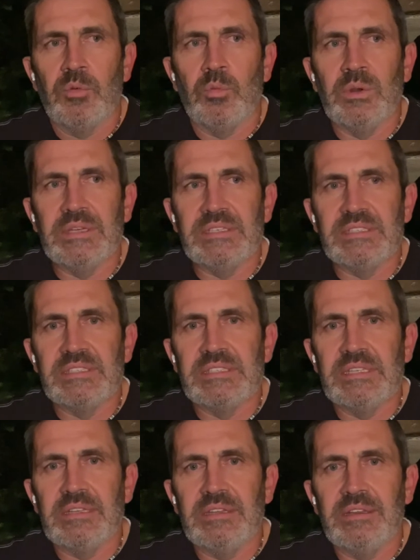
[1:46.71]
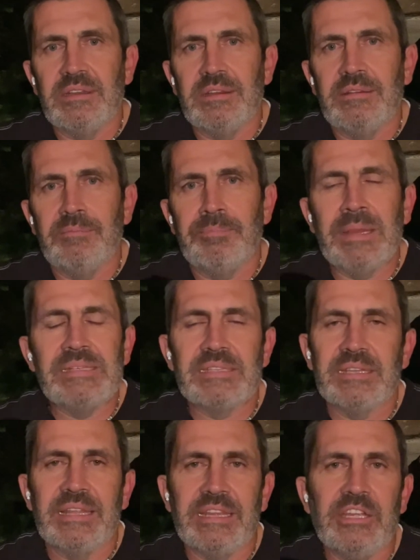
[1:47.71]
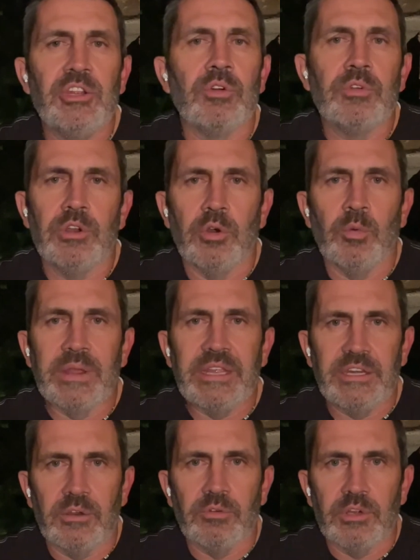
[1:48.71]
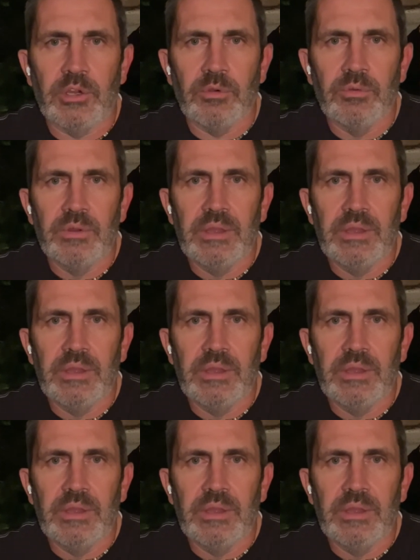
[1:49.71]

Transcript: was basically that you don't know what you don't know.